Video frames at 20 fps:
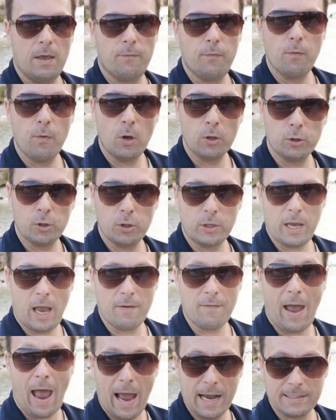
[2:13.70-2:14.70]
If you want to
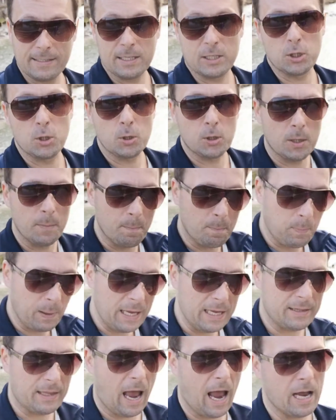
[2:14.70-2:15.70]
have access to
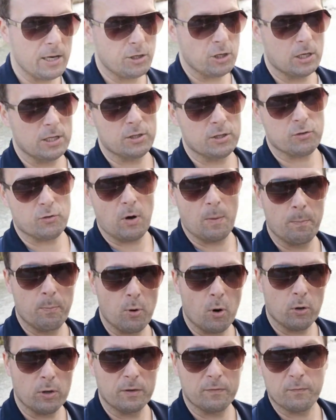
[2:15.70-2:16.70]
complete Agile and Scrum
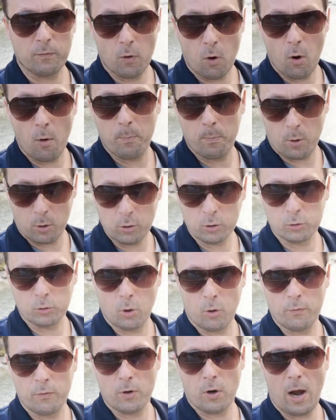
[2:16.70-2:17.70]
program for product
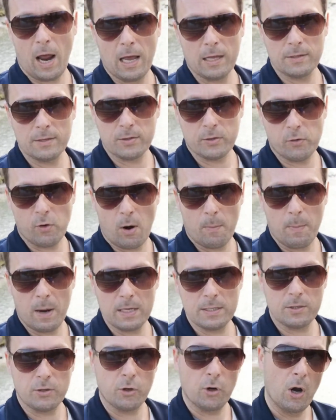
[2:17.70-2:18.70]
owner and Scrum
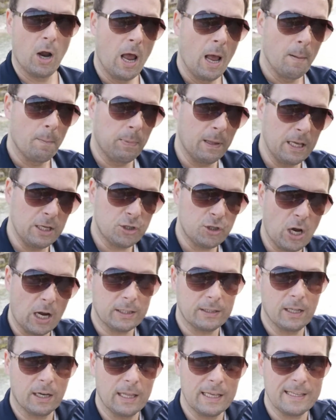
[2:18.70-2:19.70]
master, please
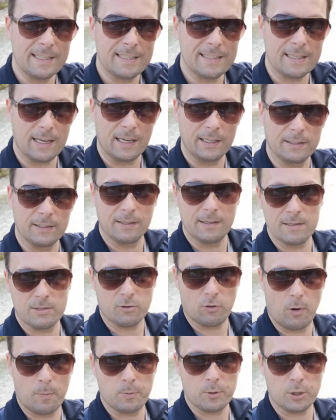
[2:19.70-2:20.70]
check the links in the
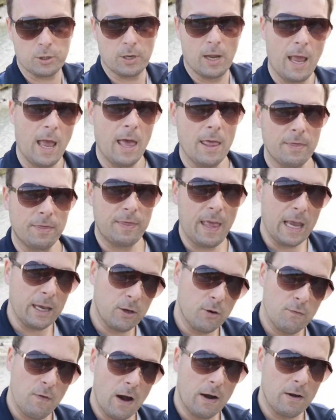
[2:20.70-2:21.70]
description.
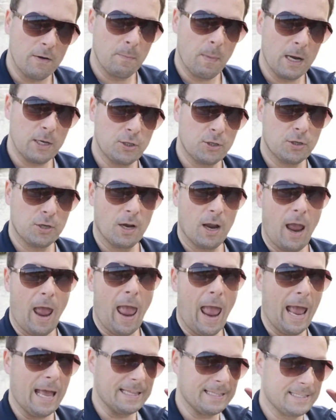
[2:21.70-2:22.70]
Thank you very much
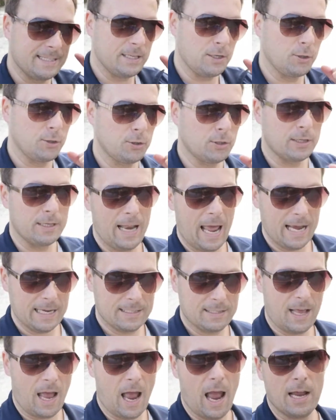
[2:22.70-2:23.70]
and see you in the
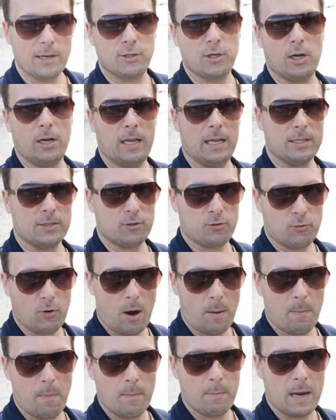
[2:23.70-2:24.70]
next Agile and
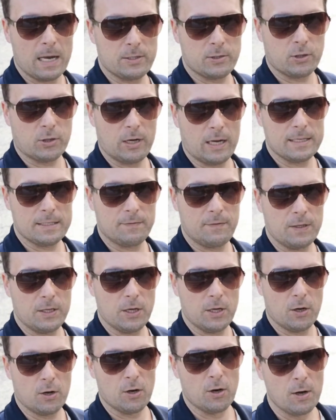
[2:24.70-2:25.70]
Scrum masterclass
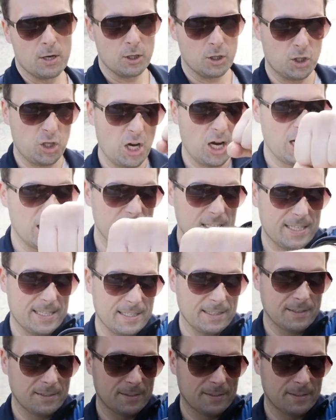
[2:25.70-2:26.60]
video. Cheers!